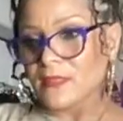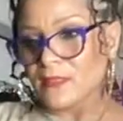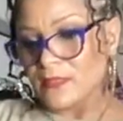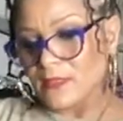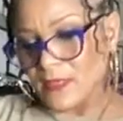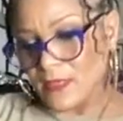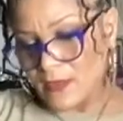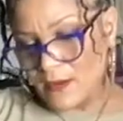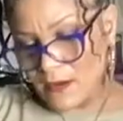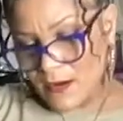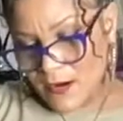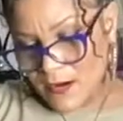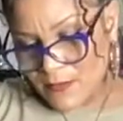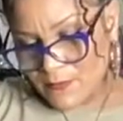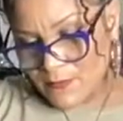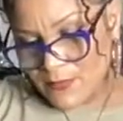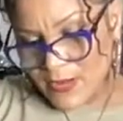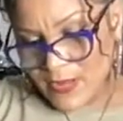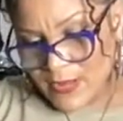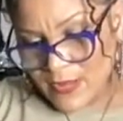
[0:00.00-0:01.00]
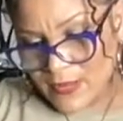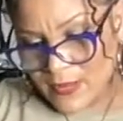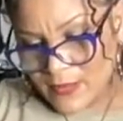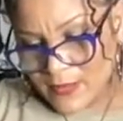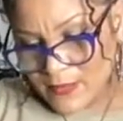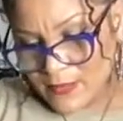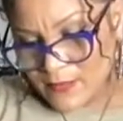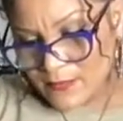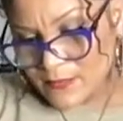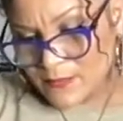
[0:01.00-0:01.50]
They are by
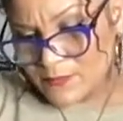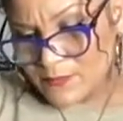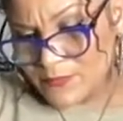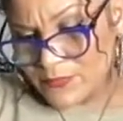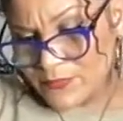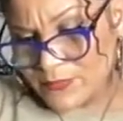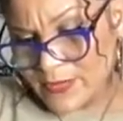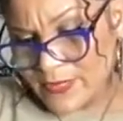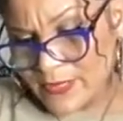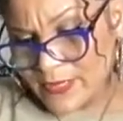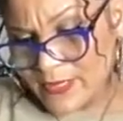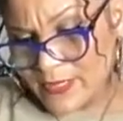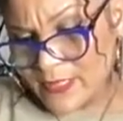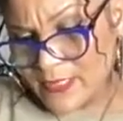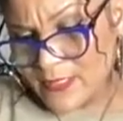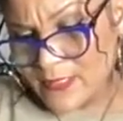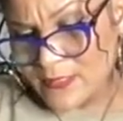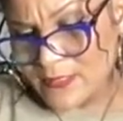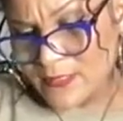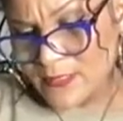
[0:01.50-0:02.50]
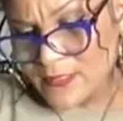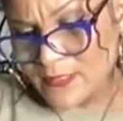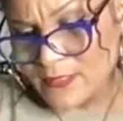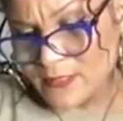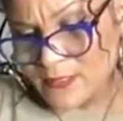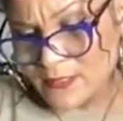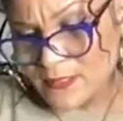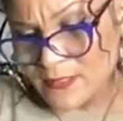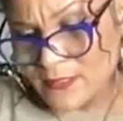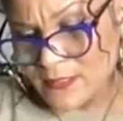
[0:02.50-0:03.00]
the brand
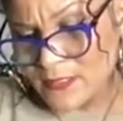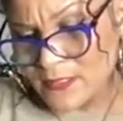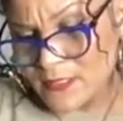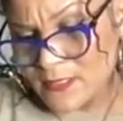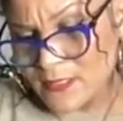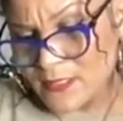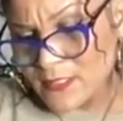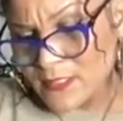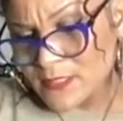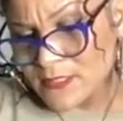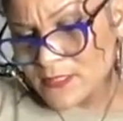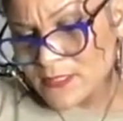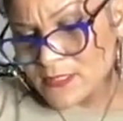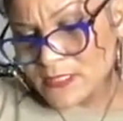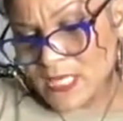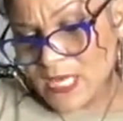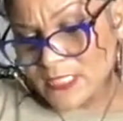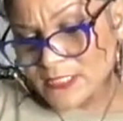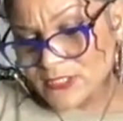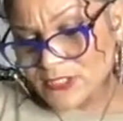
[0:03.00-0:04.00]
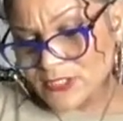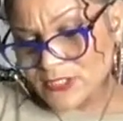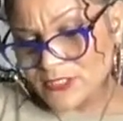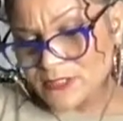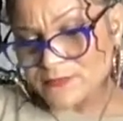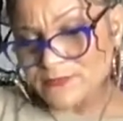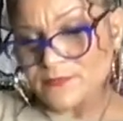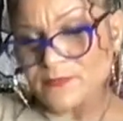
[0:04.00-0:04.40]
Sashi.